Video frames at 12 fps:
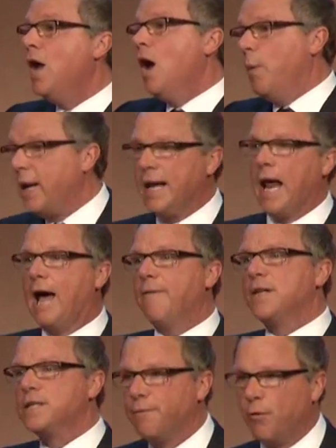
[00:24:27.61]
We can have
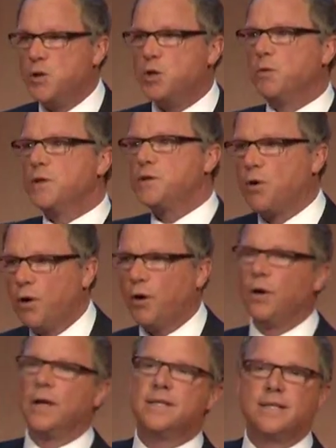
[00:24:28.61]
this virtuous
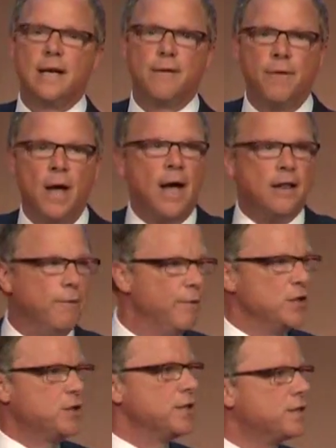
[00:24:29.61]
circle instead of the
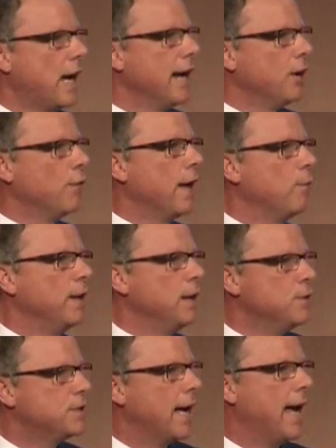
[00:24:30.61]
vicious cycle that we
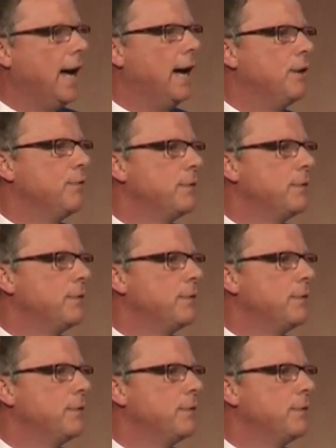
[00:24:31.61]
used to have.